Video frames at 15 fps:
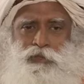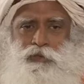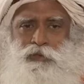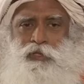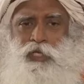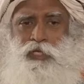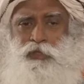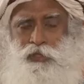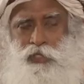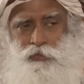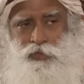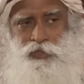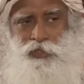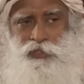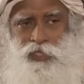That
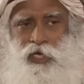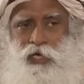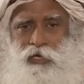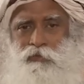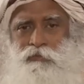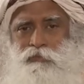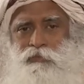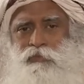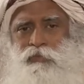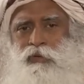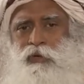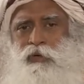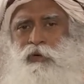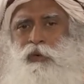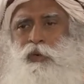was a time
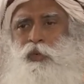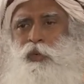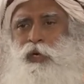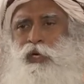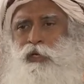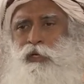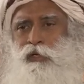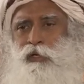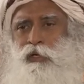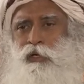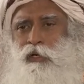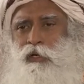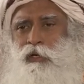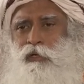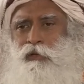where
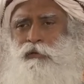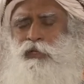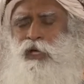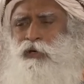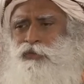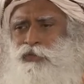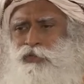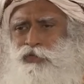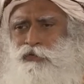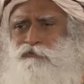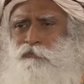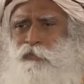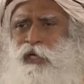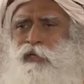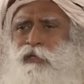thousands
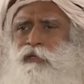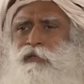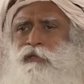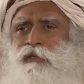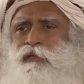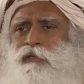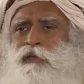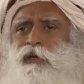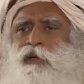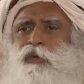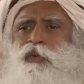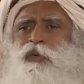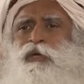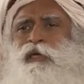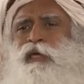of men
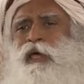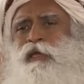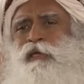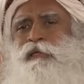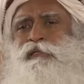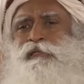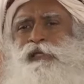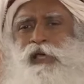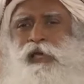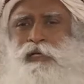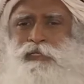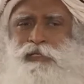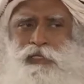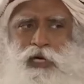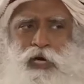would carry
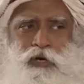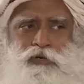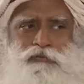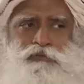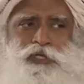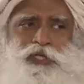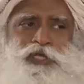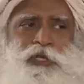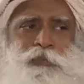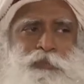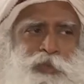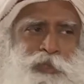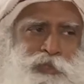sacks out of a ship.